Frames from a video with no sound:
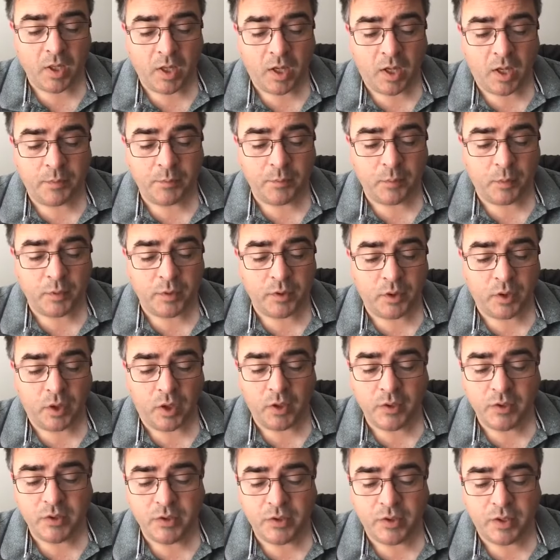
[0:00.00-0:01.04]
I pointed
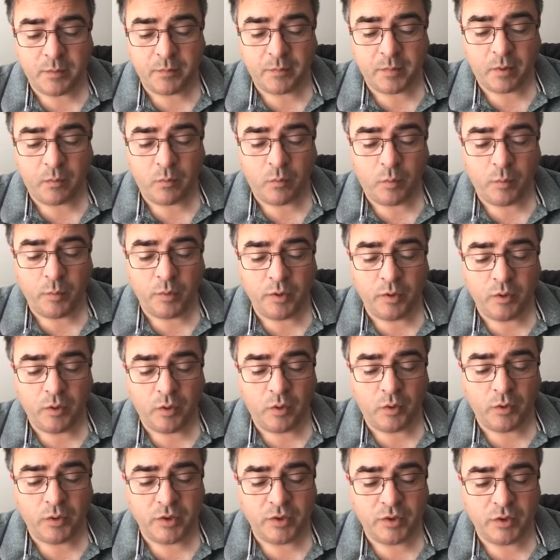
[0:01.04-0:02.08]
out to them that Roman
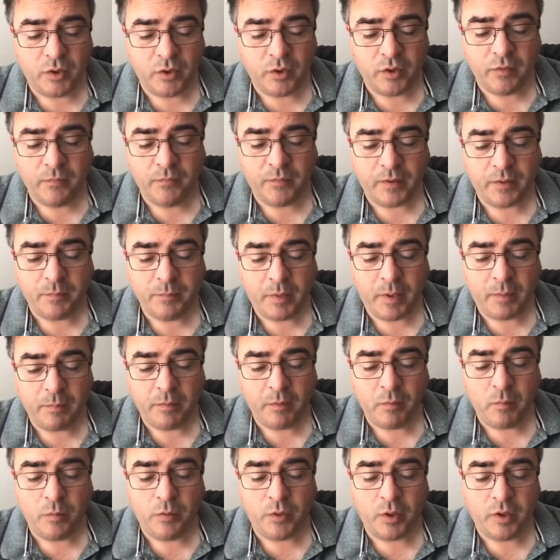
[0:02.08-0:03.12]
law does not convict
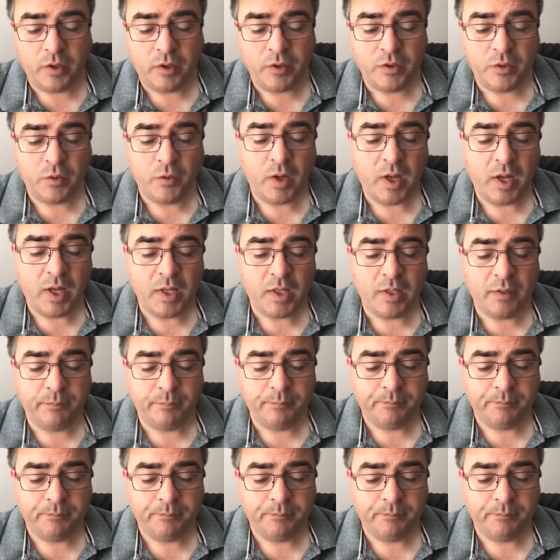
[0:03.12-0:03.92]
people without a trial.